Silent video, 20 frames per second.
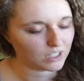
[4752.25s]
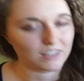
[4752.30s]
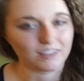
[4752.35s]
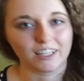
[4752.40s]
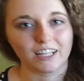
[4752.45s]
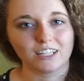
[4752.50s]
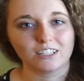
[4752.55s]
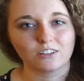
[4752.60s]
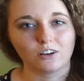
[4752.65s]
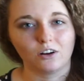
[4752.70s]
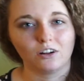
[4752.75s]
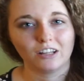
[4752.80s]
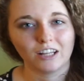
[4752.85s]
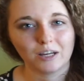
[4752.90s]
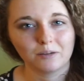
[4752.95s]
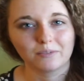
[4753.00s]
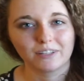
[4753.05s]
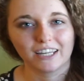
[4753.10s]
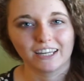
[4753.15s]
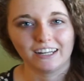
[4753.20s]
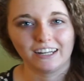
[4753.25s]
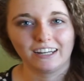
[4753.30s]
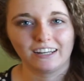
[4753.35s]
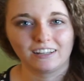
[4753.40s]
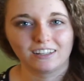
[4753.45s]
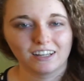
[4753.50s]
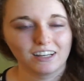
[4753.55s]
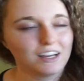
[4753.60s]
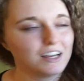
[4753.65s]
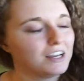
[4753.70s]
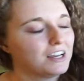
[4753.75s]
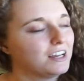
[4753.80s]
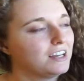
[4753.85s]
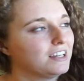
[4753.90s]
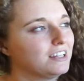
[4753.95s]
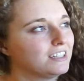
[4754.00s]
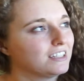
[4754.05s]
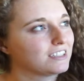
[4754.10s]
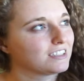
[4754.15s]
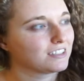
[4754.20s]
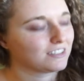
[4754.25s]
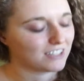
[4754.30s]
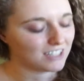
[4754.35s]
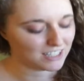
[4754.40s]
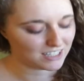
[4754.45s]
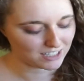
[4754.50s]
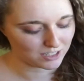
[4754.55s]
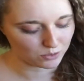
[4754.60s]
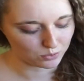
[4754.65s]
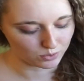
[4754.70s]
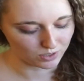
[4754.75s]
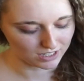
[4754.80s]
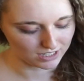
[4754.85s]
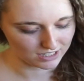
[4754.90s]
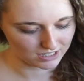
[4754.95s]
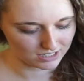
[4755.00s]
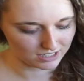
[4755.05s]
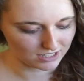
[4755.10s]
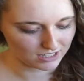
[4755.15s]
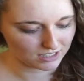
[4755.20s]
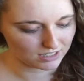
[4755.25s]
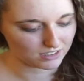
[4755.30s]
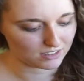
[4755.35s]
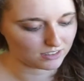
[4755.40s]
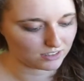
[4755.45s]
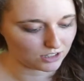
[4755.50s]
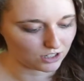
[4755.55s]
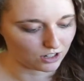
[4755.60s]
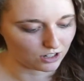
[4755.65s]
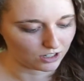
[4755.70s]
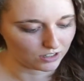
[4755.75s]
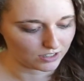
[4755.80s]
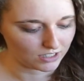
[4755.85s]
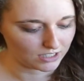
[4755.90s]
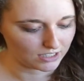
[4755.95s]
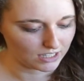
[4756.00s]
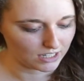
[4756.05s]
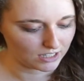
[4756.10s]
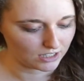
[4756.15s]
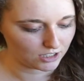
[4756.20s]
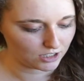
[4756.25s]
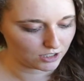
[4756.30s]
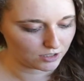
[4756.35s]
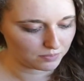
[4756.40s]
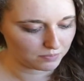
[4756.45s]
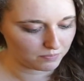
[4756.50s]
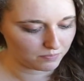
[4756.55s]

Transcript: That's all I'm getting. So let's see what card says.